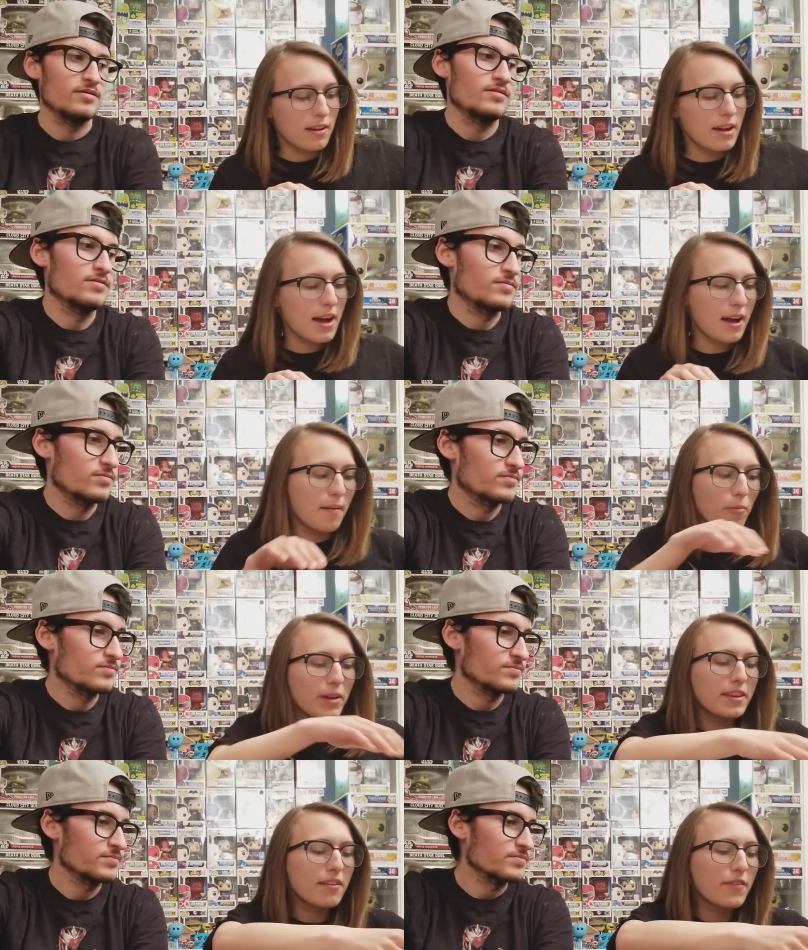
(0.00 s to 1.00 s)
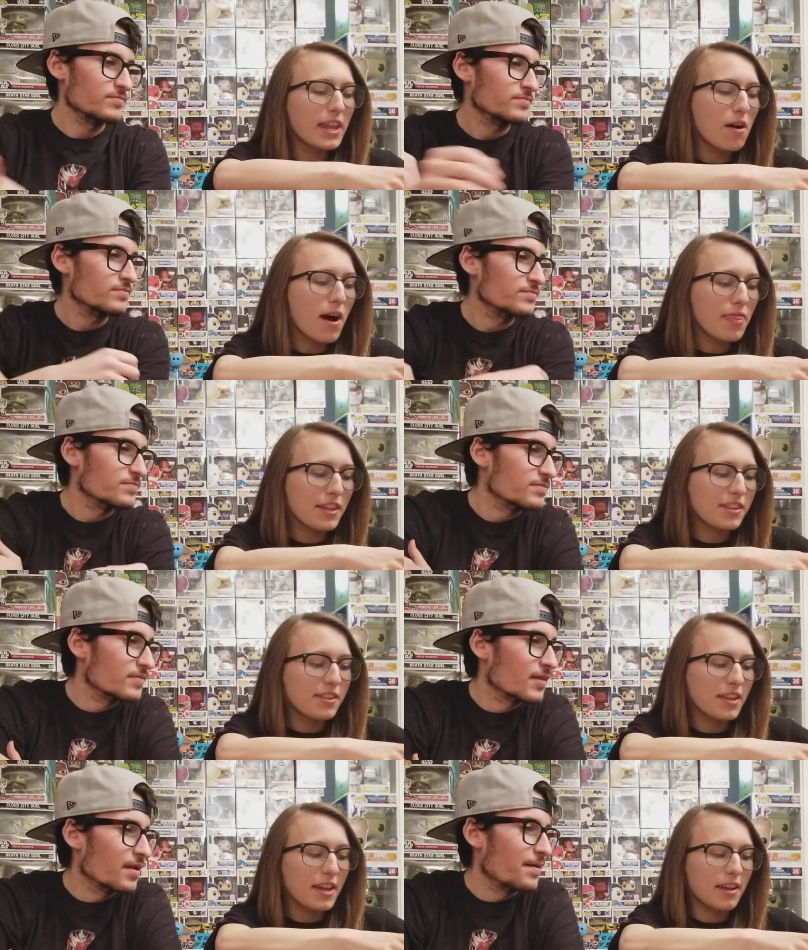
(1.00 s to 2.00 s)
Speaker 1: Um, we did a video on
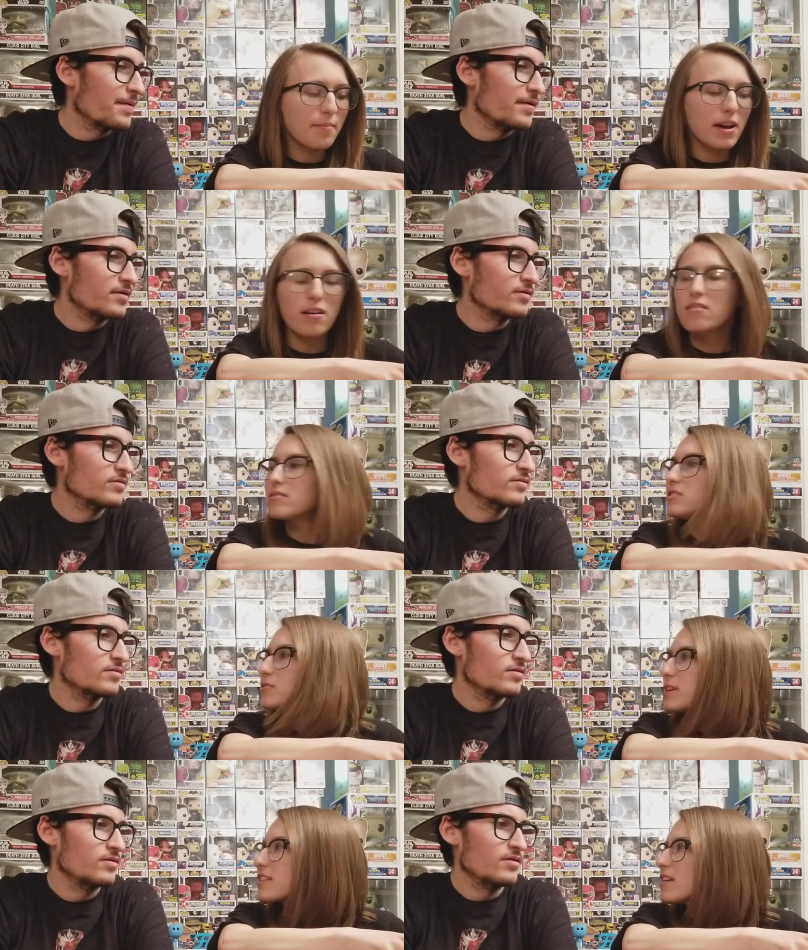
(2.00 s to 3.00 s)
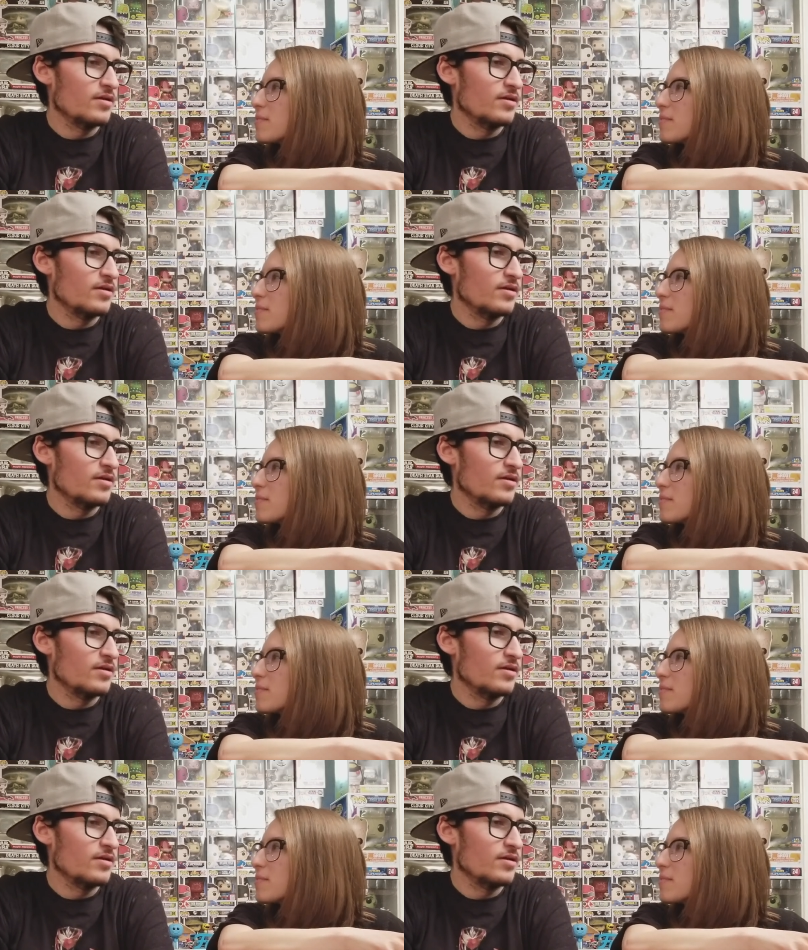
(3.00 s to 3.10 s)
this like about two weeks ago,